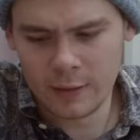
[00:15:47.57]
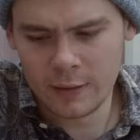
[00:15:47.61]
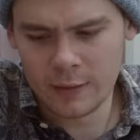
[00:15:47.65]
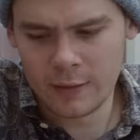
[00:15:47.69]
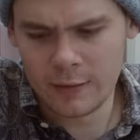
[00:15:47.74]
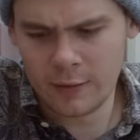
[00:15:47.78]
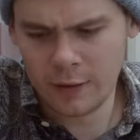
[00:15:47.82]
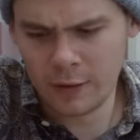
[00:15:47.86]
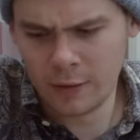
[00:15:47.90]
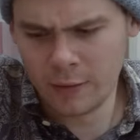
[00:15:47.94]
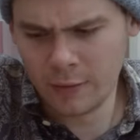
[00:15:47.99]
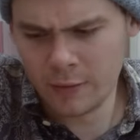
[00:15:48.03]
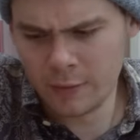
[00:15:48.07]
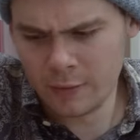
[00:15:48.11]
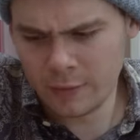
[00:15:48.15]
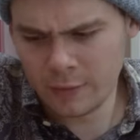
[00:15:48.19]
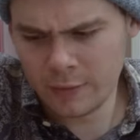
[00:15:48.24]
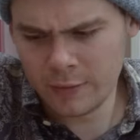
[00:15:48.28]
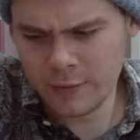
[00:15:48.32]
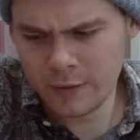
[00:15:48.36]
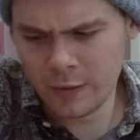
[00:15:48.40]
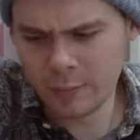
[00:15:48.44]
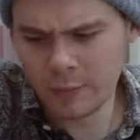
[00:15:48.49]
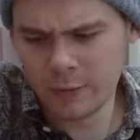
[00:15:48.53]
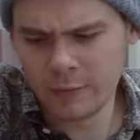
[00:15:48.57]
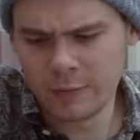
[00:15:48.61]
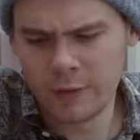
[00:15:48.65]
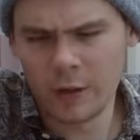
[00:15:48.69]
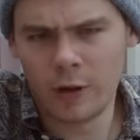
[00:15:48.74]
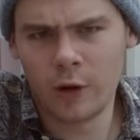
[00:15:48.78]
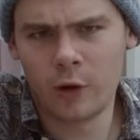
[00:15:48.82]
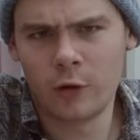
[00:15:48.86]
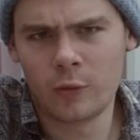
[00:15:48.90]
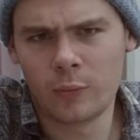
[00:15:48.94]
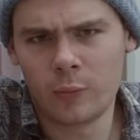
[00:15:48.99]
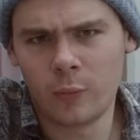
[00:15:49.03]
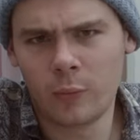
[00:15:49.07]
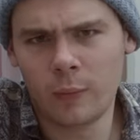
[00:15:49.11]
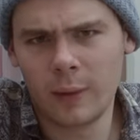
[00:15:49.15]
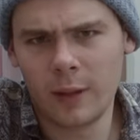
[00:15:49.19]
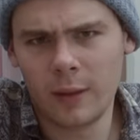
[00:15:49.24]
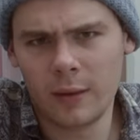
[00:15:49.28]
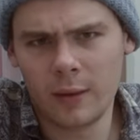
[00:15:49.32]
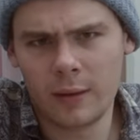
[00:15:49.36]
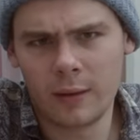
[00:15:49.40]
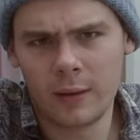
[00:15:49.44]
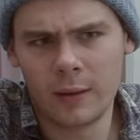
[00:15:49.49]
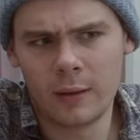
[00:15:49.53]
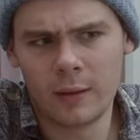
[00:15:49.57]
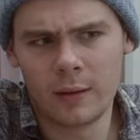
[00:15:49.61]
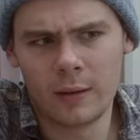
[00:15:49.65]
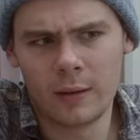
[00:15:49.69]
So some of those were with